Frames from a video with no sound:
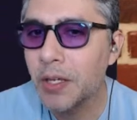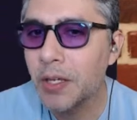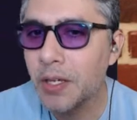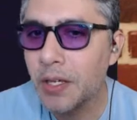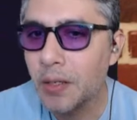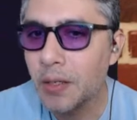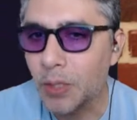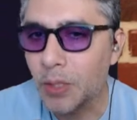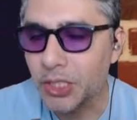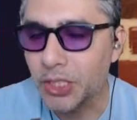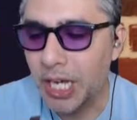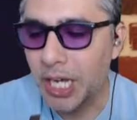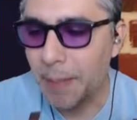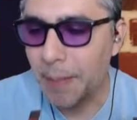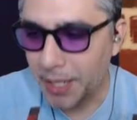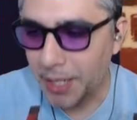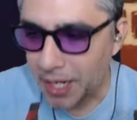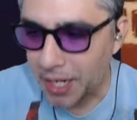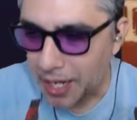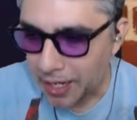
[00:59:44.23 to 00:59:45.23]
we're
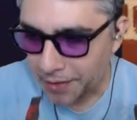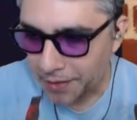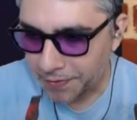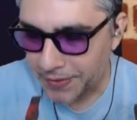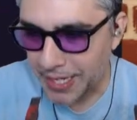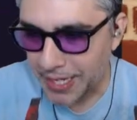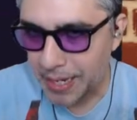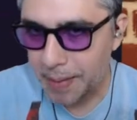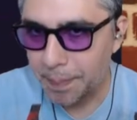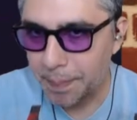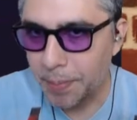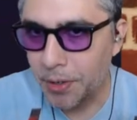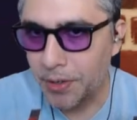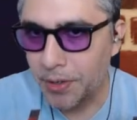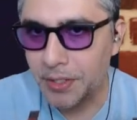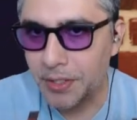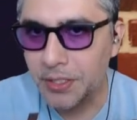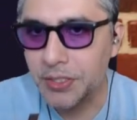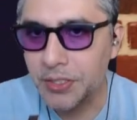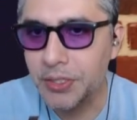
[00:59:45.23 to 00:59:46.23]
chopping off that part of
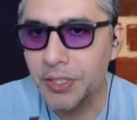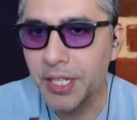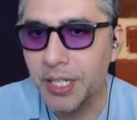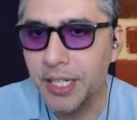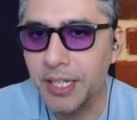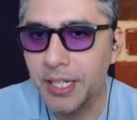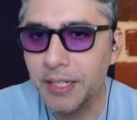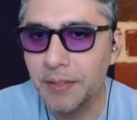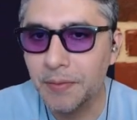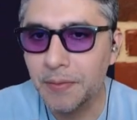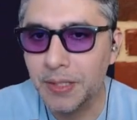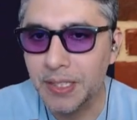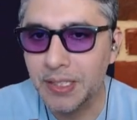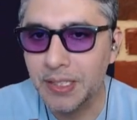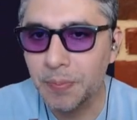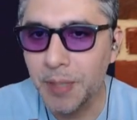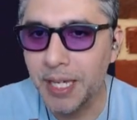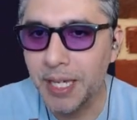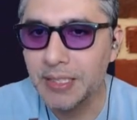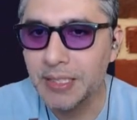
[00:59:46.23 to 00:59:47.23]
the string with the
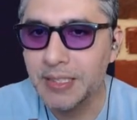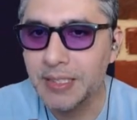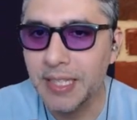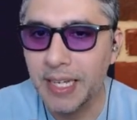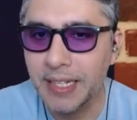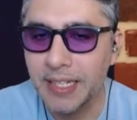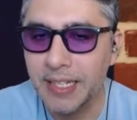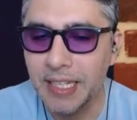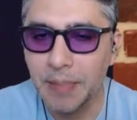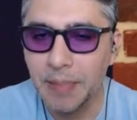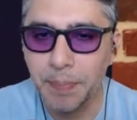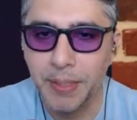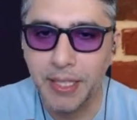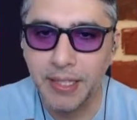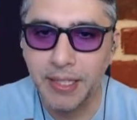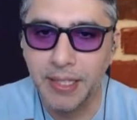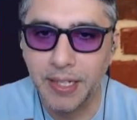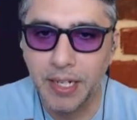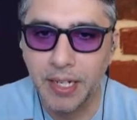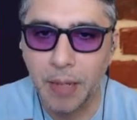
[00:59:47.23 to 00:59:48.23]
space and keeping
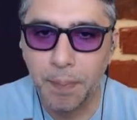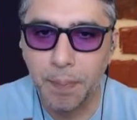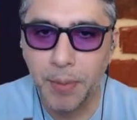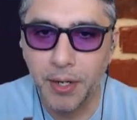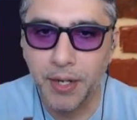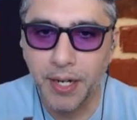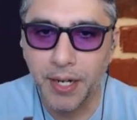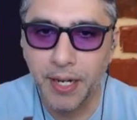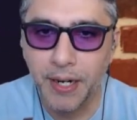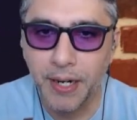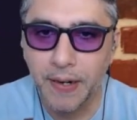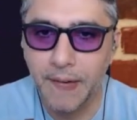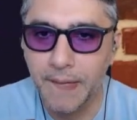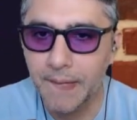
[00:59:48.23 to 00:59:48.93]
the number here.